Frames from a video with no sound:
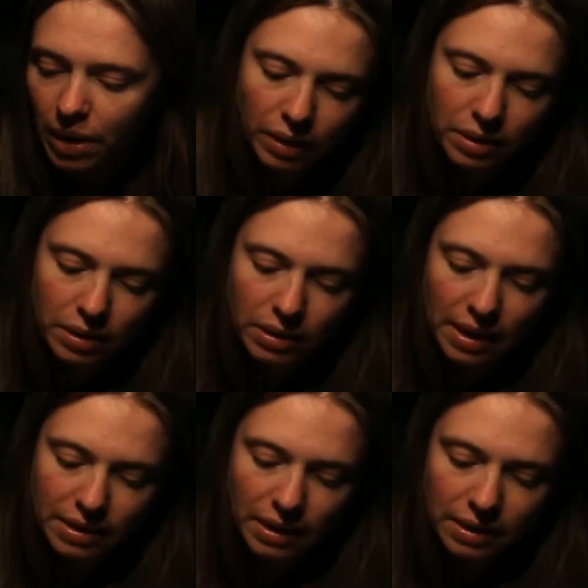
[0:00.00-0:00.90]

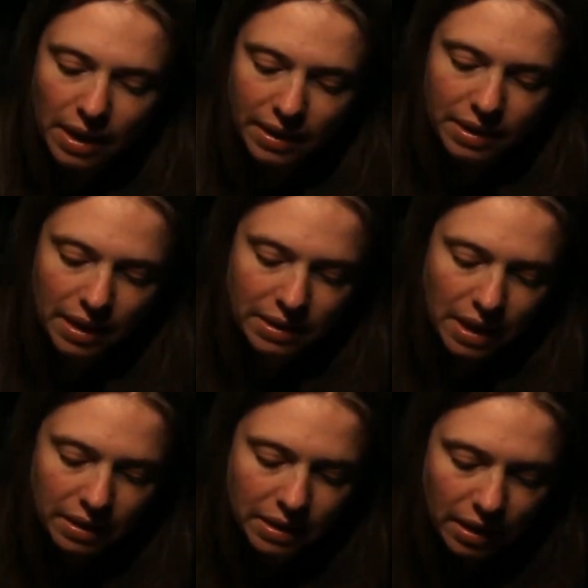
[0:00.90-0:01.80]
Testing, test, test,
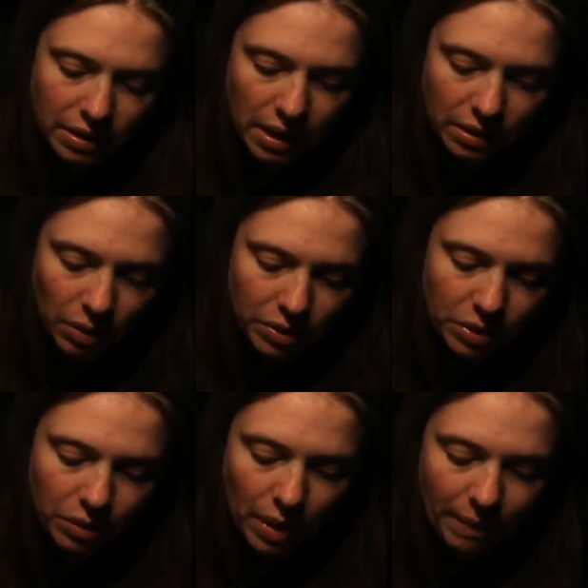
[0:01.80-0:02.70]
test, test, test, 1, 2,
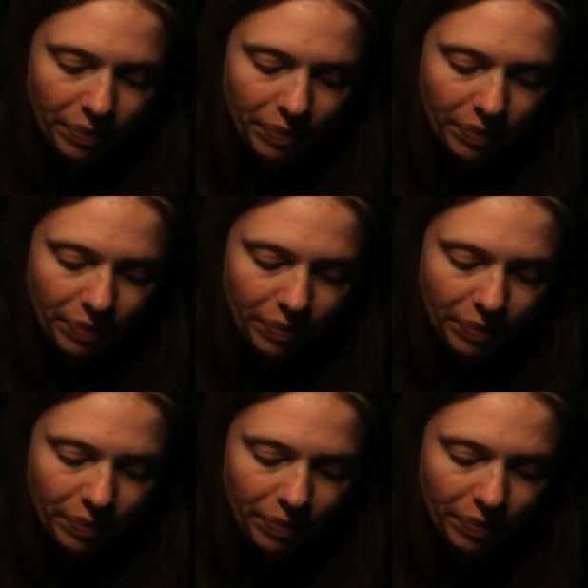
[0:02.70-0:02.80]
3.